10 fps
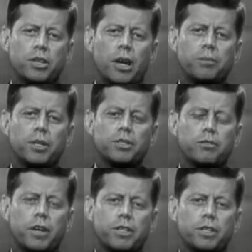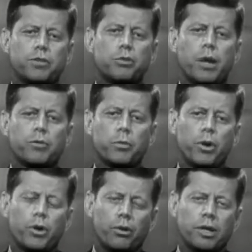the communist offensive throughout the
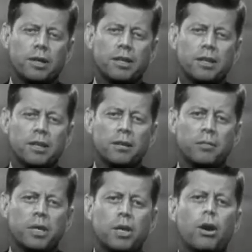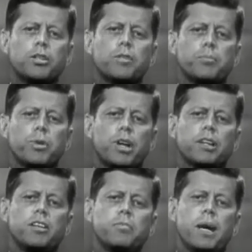world because of the
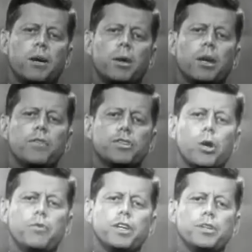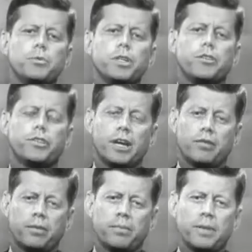productive power of the Soviet Union
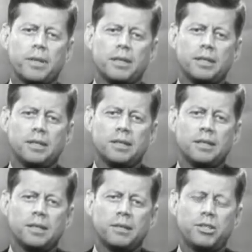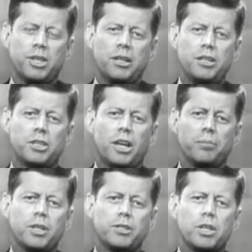itself. The Chinese
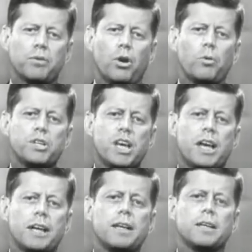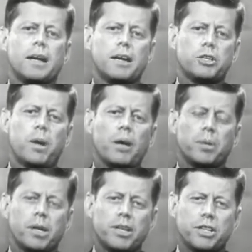communists have always had a large
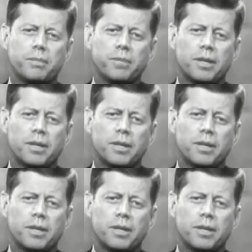population,